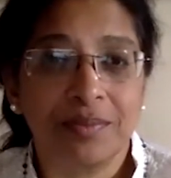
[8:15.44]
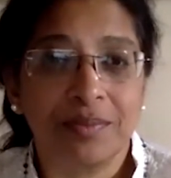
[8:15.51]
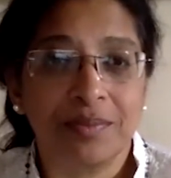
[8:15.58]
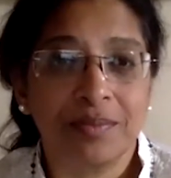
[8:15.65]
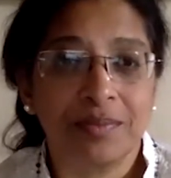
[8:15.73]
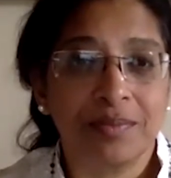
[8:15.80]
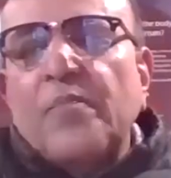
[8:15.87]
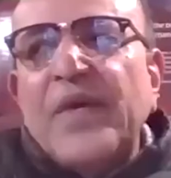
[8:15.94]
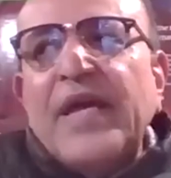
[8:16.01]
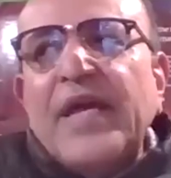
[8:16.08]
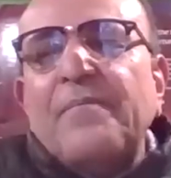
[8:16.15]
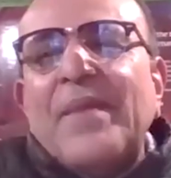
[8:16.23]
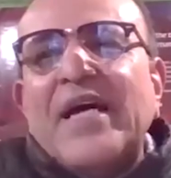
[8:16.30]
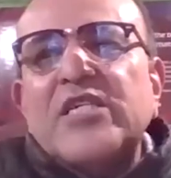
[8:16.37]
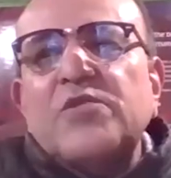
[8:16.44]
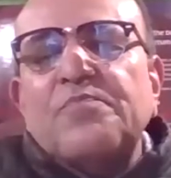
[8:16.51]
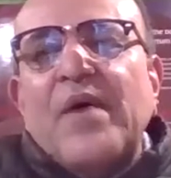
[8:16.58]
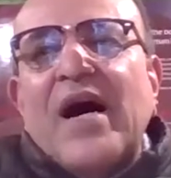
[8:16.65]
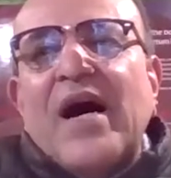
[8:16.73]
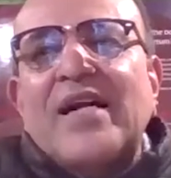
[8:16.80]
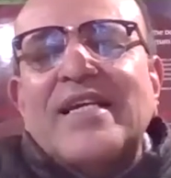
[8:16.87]
For me, best
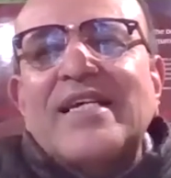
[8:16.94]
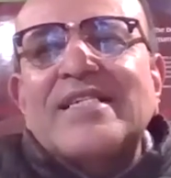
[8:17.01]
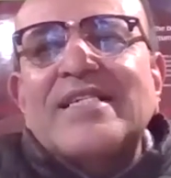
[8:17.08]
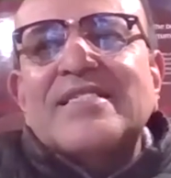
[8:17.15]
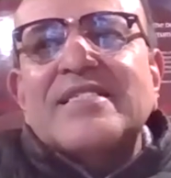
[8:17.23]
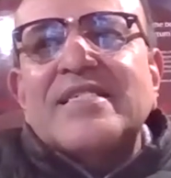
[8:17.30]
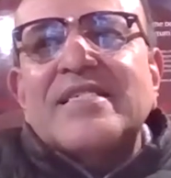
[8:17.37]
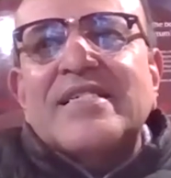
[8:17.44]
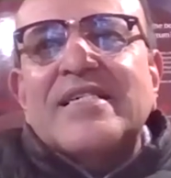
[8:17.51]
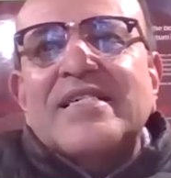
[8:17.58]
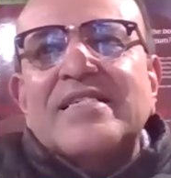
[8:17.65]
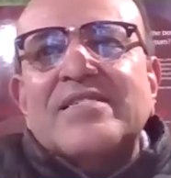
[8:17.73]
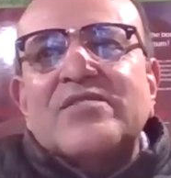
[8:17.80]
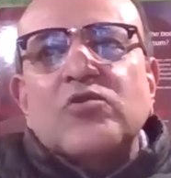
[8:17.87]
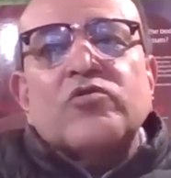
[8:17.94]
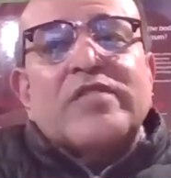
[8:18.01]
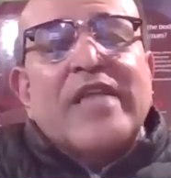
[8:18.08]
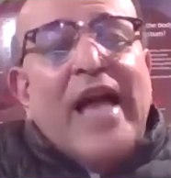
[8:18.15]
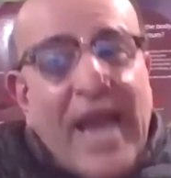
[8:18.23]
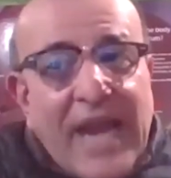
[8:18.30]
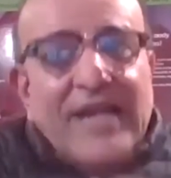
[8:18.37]
part is, so
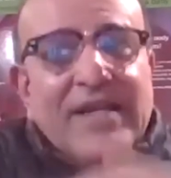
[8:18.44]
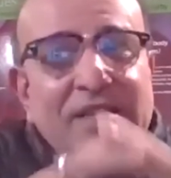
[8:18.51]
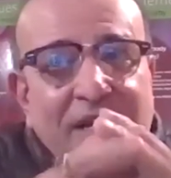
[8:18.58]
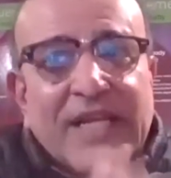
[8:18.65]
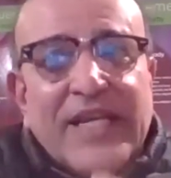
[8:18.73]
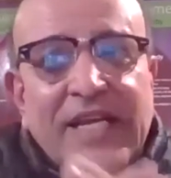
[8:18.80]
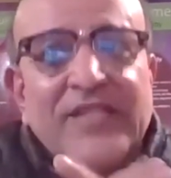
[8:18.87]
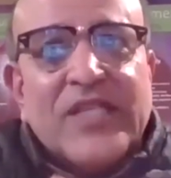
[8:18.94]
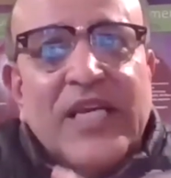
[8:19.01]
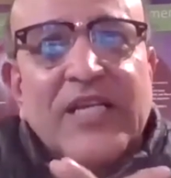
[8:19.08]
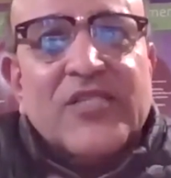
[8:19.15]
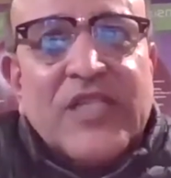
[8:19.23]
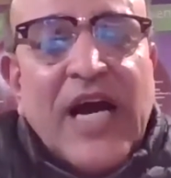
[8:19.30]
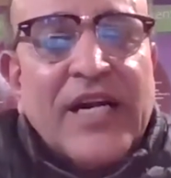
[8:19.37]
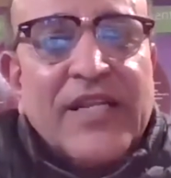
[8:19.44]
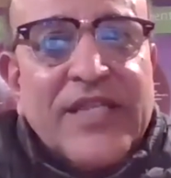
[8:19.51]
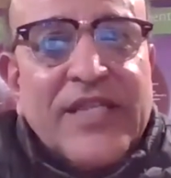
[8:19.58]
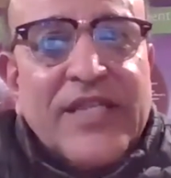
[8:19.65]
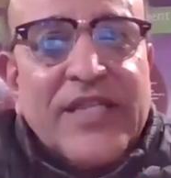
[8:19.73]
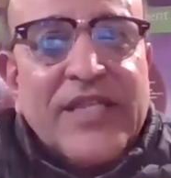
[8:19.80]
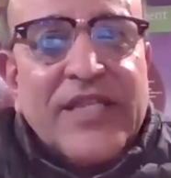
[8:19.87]
then the real thing started.
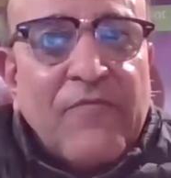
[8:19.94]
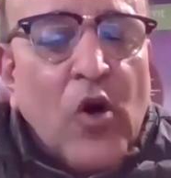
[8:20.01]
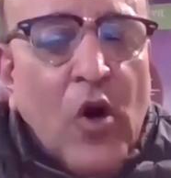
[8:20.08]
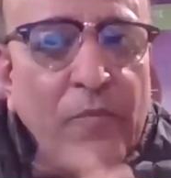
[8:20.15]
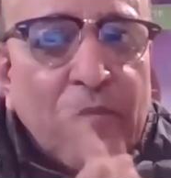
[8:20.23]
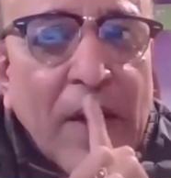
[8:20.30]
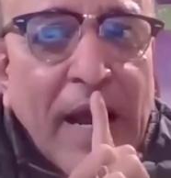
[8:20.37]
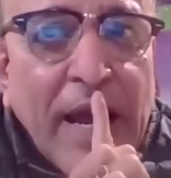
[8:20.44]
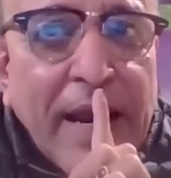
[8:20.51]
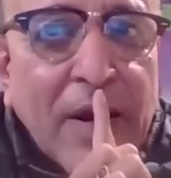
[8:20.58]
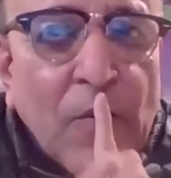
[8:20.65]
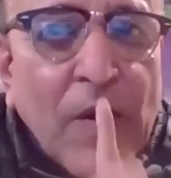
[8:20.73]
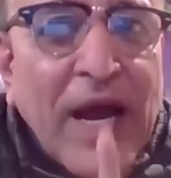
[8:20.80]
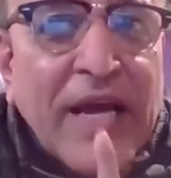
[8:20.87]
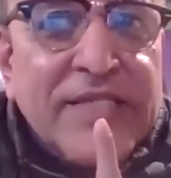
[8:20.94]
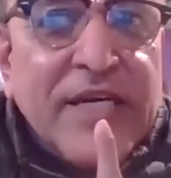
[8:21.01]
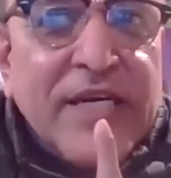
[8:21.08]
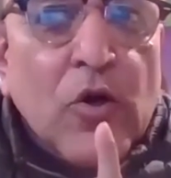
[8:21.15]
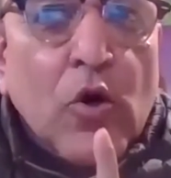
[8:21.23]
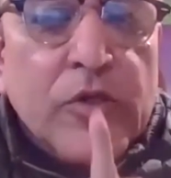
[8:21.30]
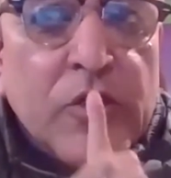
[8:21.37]
Then one of my
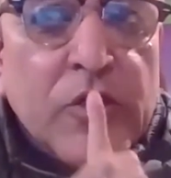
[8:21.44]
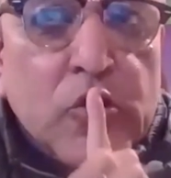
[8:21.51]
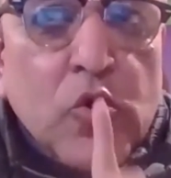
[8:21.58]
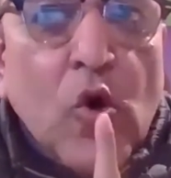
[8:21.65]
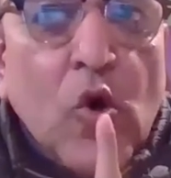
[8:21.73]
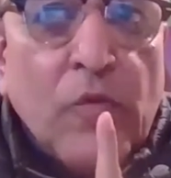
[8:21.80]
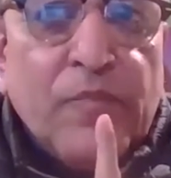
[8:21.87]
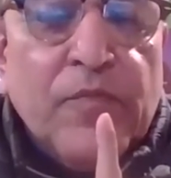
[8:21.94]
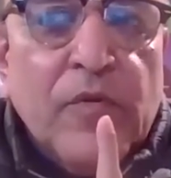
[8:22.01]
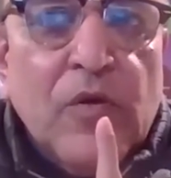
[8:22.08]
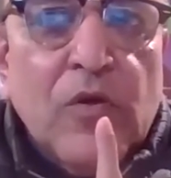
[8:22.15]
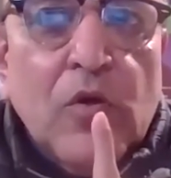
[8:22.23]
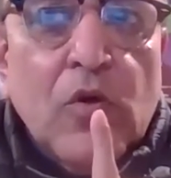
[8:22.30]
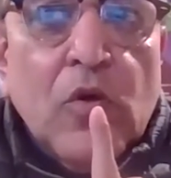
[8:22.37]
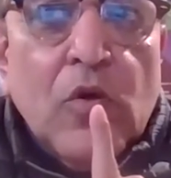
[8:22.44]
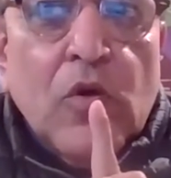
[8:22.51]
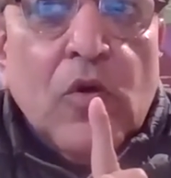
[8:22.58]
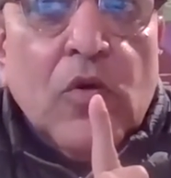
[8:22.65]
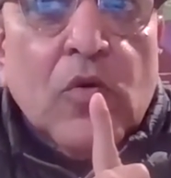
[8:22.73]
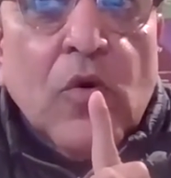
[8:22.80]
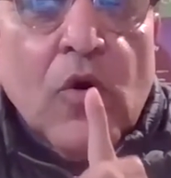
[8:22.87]
advisor, Dr. Shop,
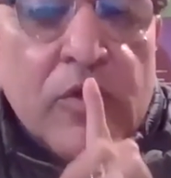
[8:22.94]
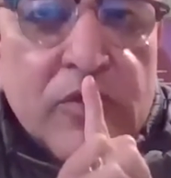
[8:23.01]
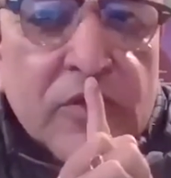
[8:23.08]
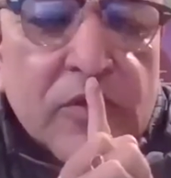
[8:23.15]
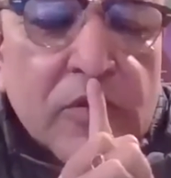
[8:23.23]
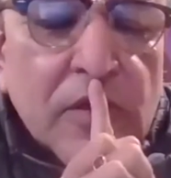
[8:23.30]
who was